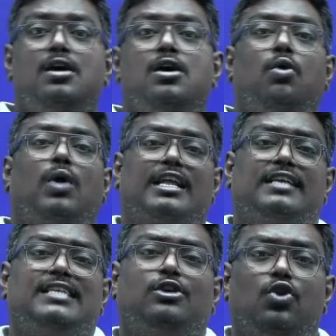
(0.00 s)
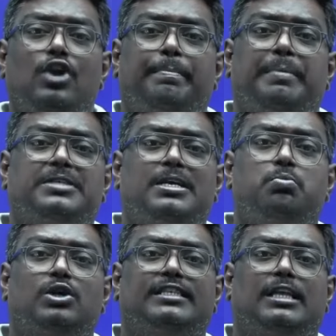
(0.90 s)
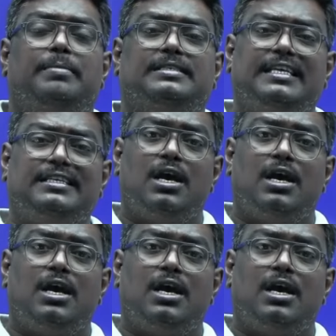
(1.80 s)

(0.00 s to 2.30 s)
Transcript: What is the 20% more syllabus is?